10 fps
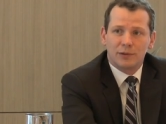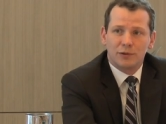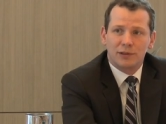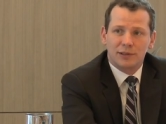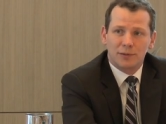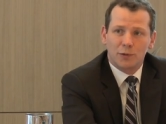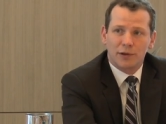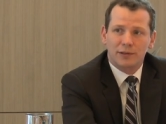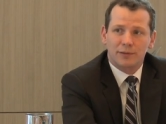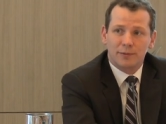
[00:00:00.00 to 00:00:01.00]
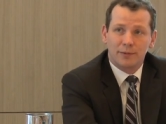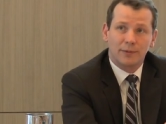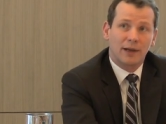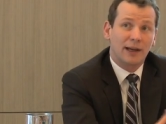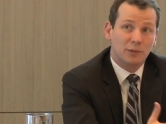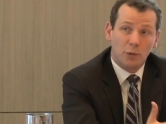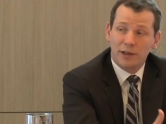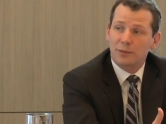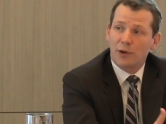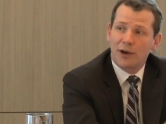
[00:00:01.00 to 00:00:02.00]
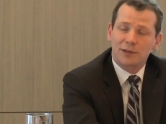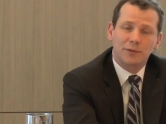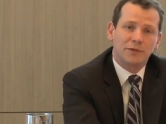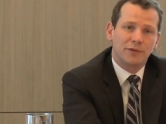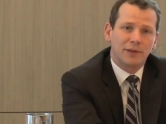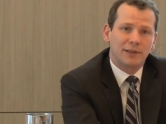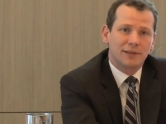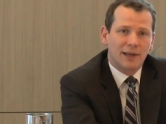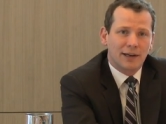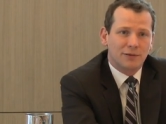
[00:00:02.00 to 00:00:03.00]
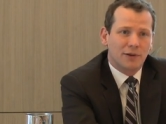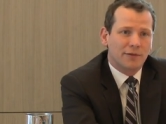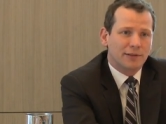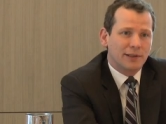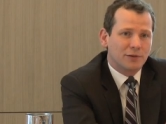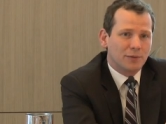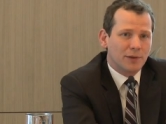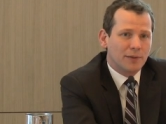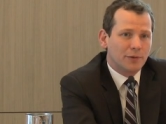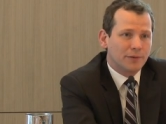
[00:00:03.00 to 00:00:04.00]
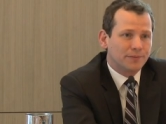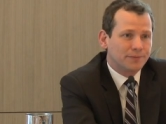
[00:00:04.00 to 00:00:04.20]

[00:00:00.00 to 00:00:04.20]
new system works as well as possible for these catastrophically injured people.